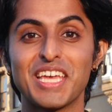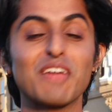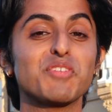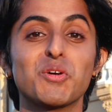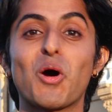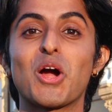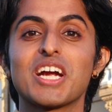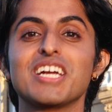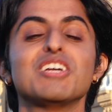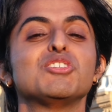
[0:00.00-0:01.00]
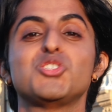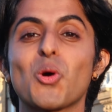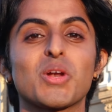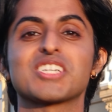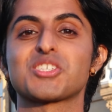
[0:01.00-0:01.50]
If you are,
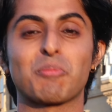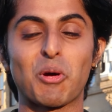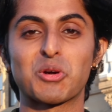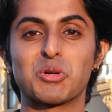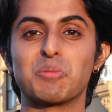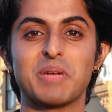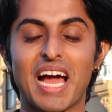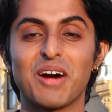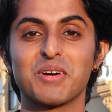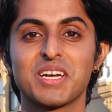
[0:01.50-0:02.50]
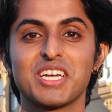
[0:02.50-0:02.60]
join our support group now.